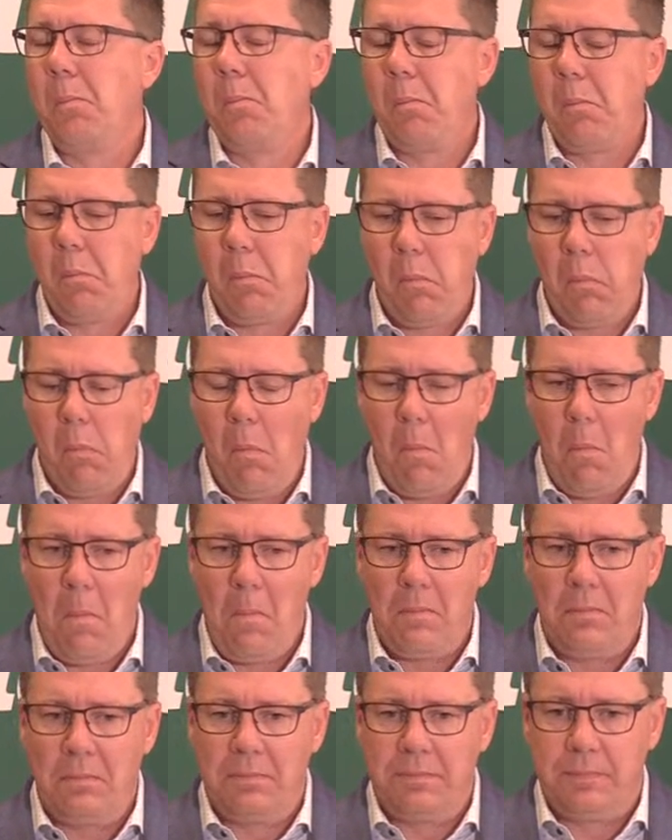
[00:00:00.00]
Sir,
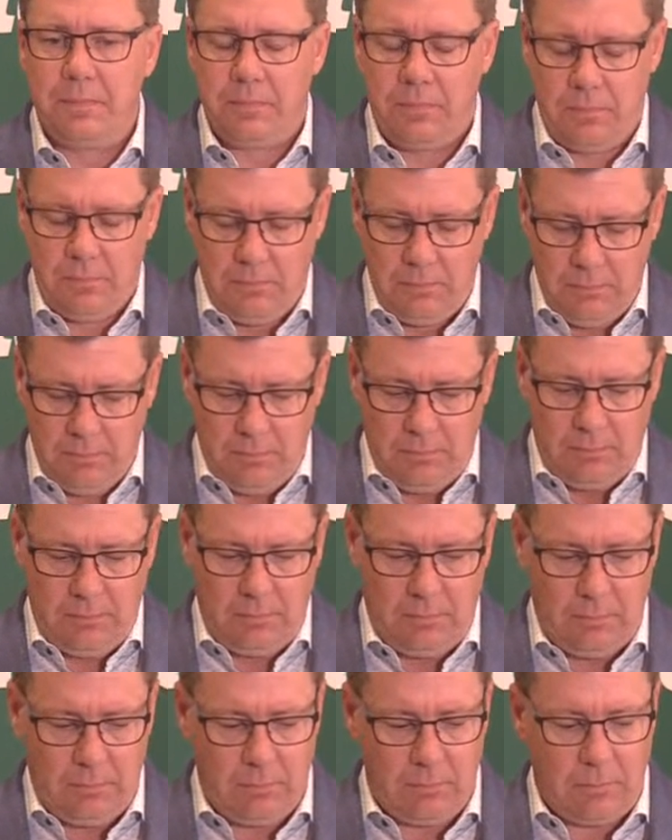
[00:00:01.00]
he feels
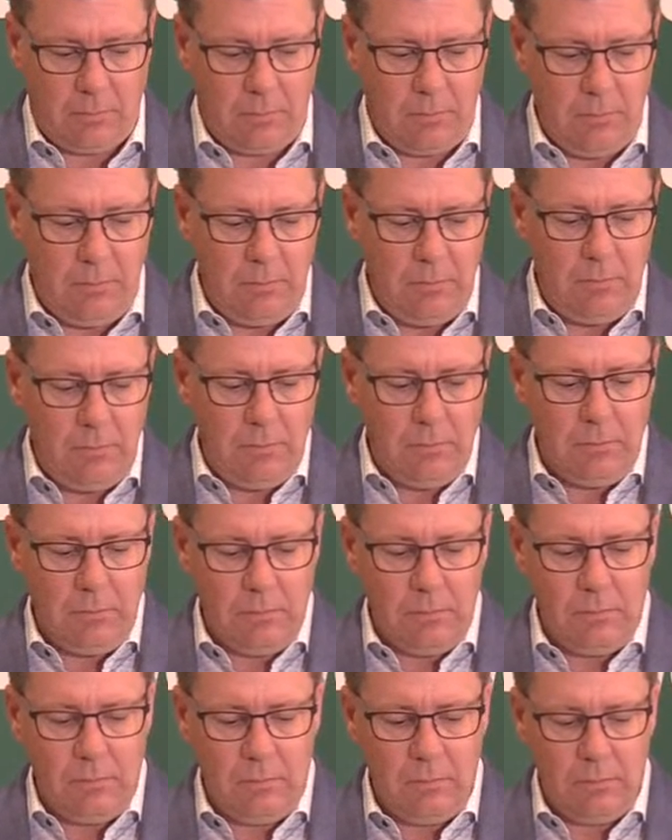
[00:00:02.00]
disrespected. Why
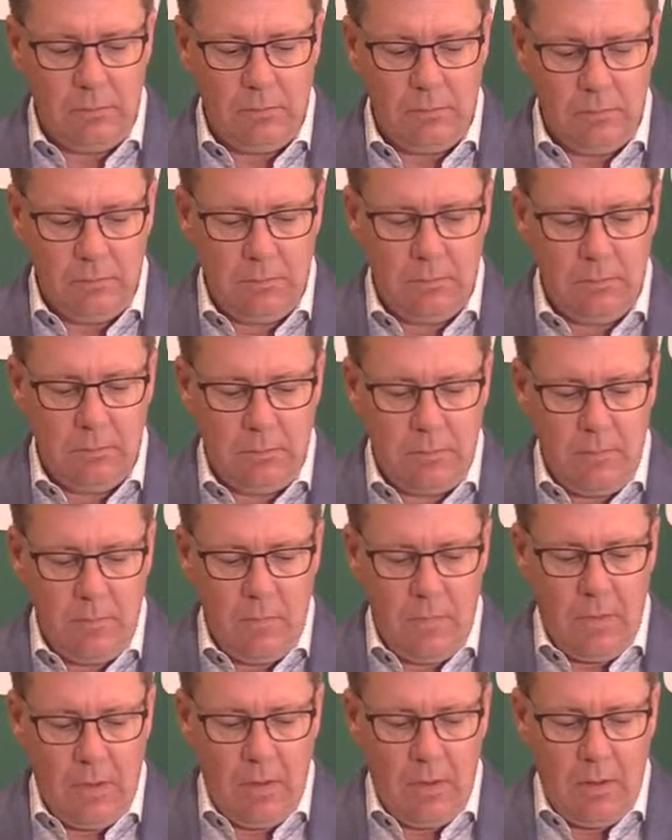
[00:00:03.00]
won't you meet with him
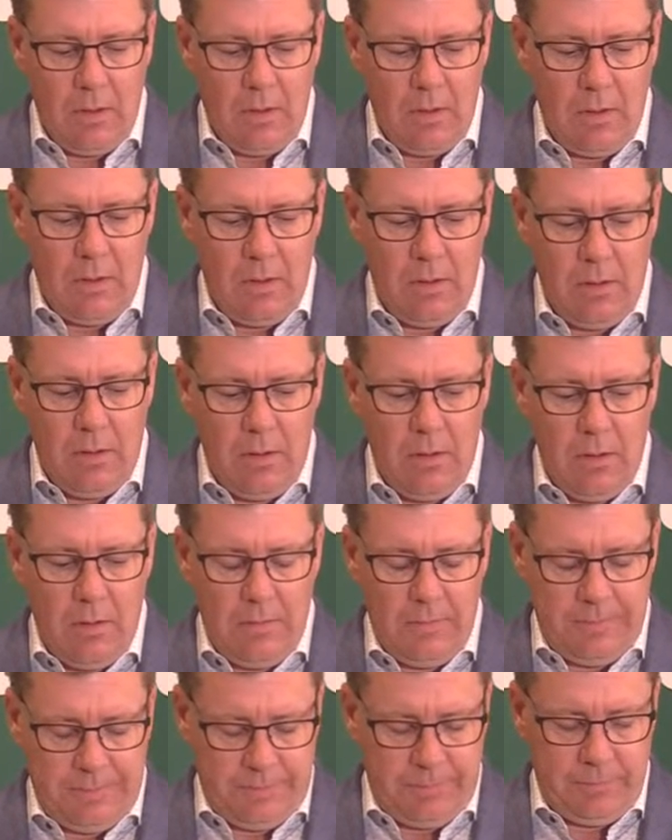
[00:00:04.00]
behind closed
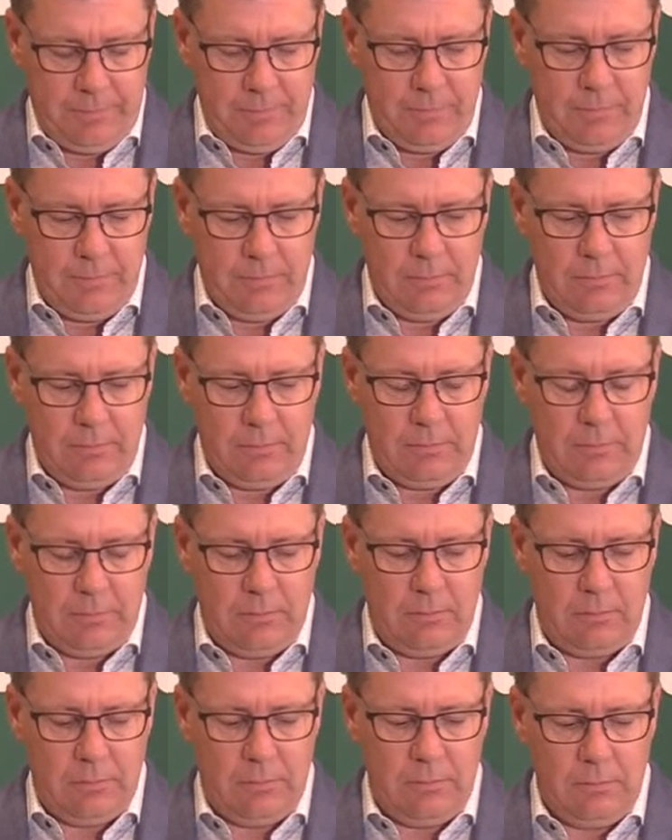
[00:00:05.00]
doors without the media
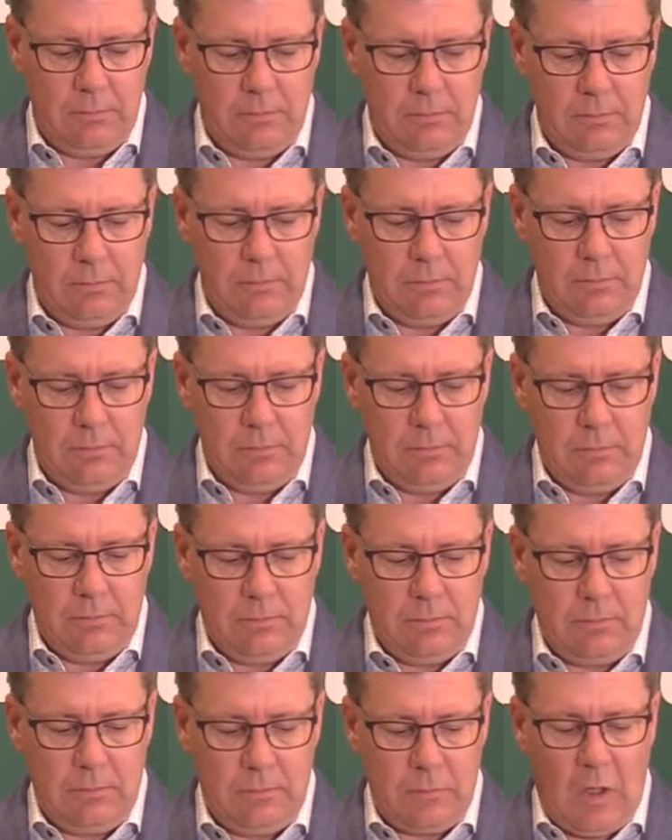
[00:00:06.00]
there? Mm-hmm. He's wondering
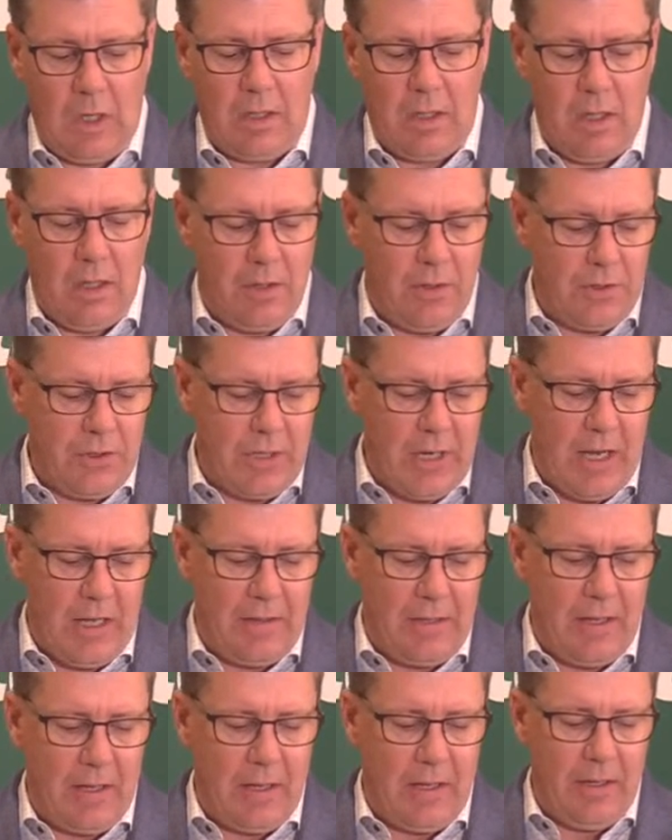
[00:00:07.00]
why. I can
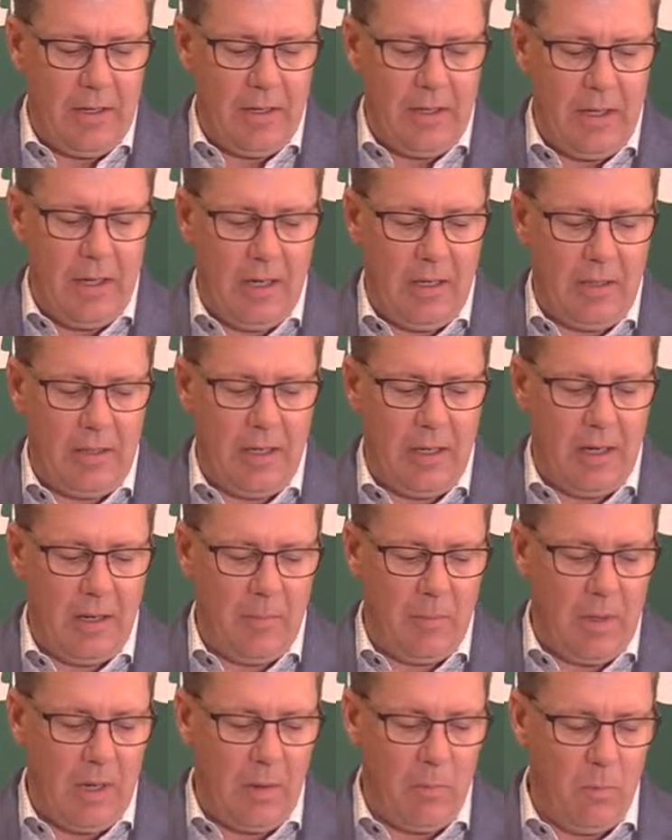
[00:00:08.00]
understand that, and I indicated that
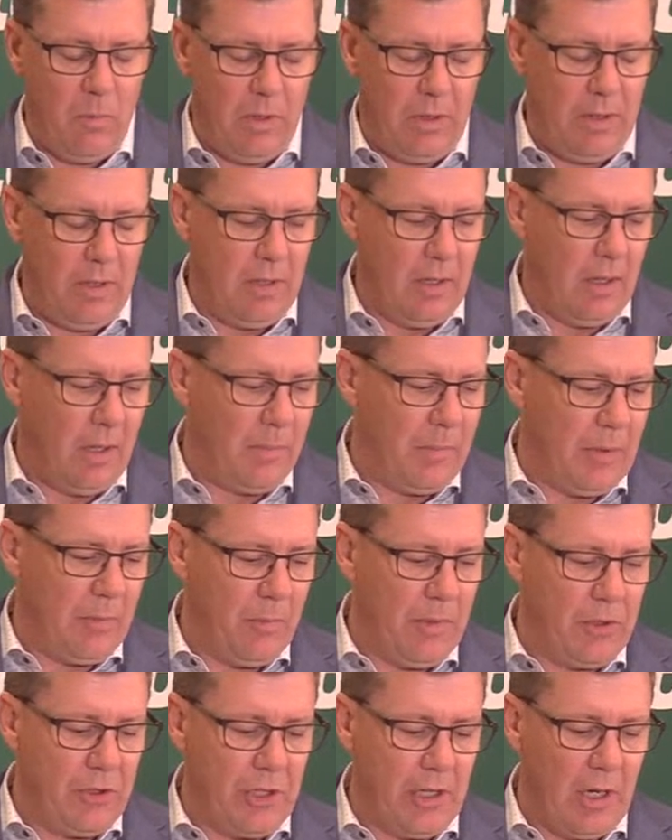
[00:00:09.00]
I would be
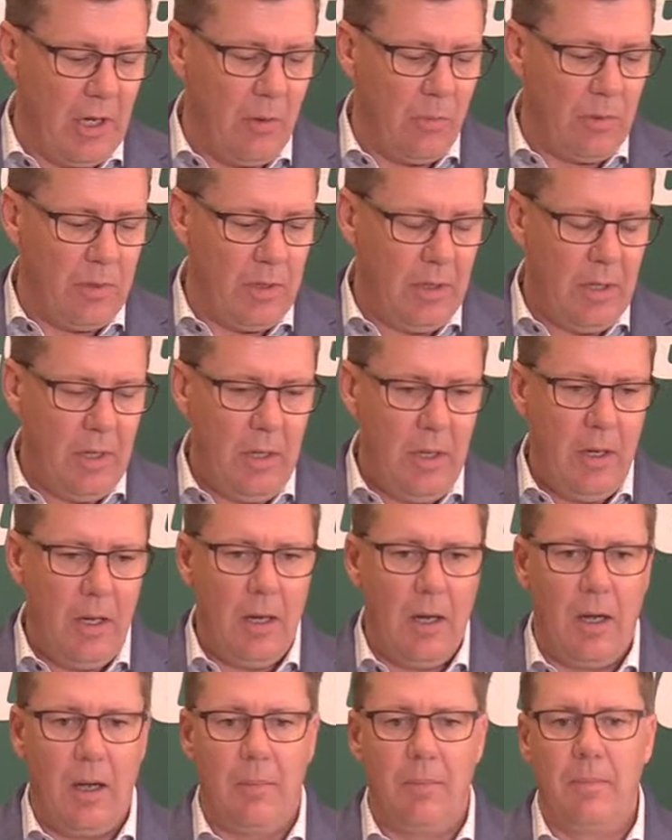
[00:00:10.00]
reaching out,
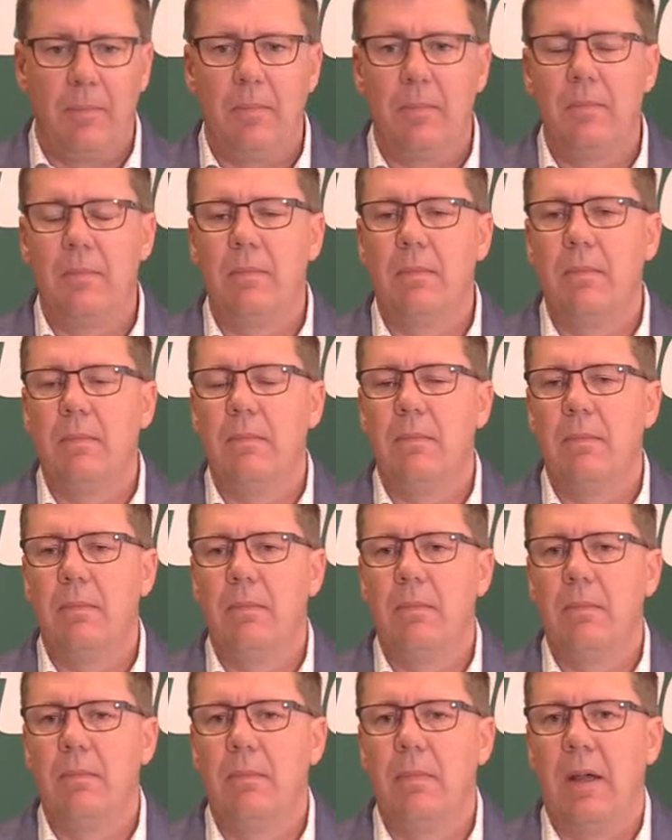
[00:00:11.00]
and
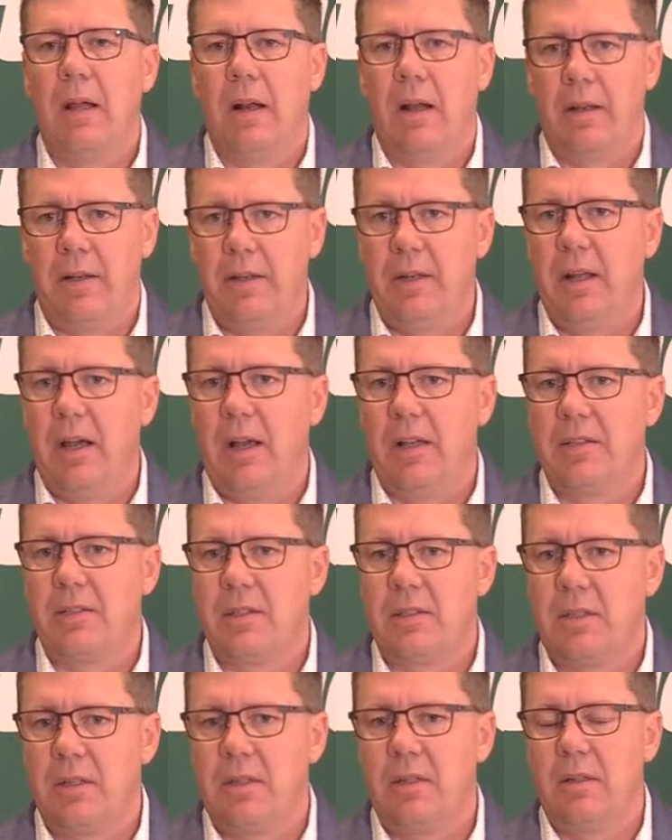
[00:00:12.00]
I did
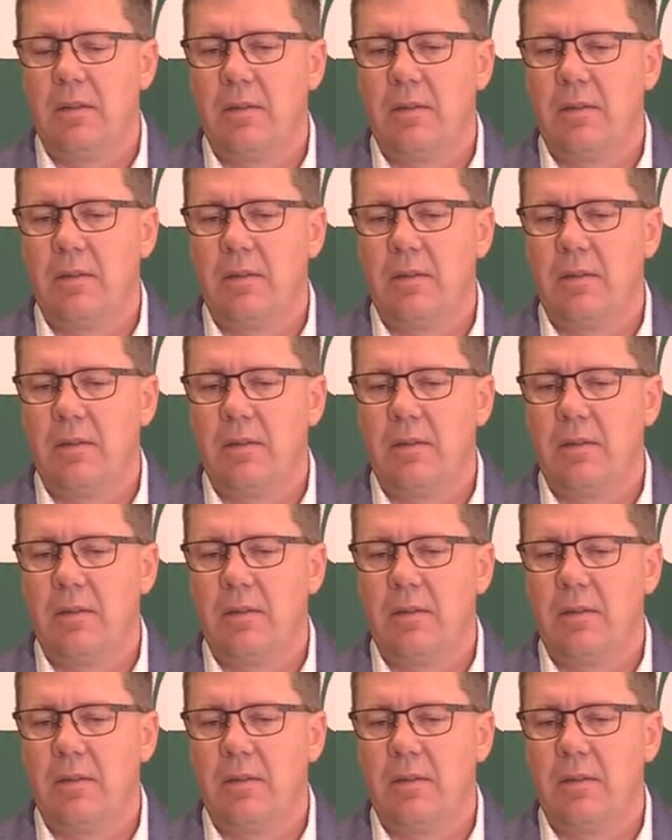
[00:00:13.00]
ask